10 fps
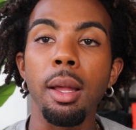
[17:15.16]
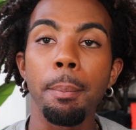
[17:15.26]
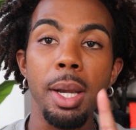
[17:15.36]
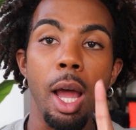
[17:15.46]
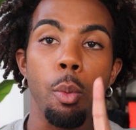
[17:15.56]

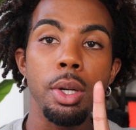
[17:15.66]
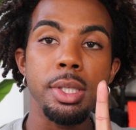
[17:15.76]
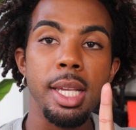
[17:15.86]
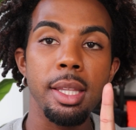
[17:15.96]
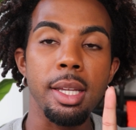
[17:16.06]
but I will
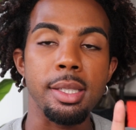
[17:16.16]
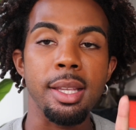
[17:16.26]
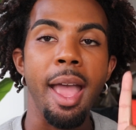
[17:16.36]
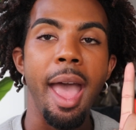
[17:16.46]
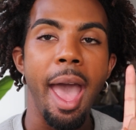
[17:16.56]
say this,
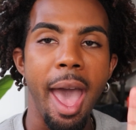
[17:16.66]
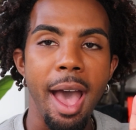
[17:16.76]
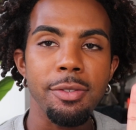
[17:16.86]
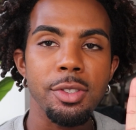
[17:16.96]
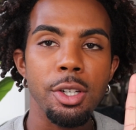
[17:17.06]

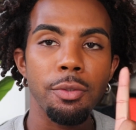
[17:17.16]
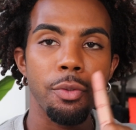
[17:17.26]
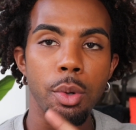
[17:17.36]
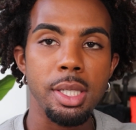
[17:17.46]
for